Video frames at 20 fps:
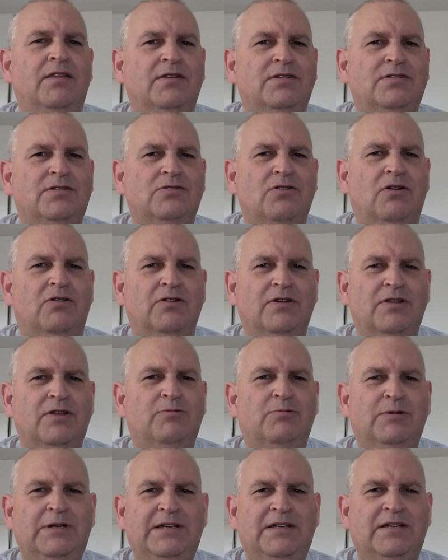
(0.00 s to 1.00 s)
the song of
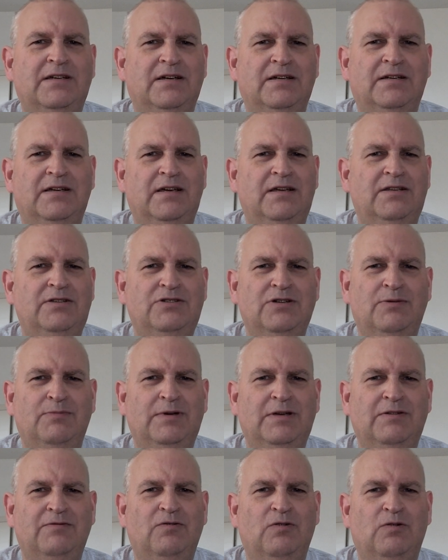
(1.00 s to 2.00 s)
the week, again
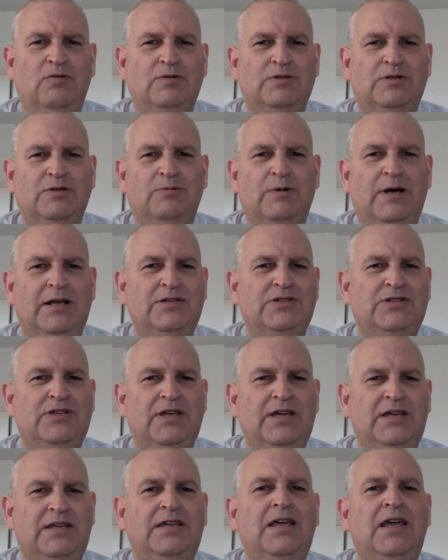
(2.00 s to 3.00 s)
jumping forward to
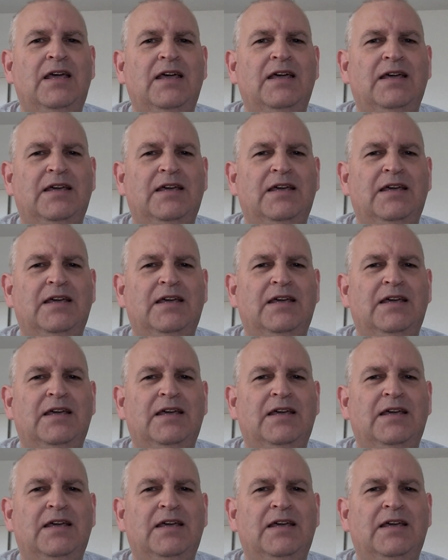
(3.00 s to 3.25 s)
Wednesday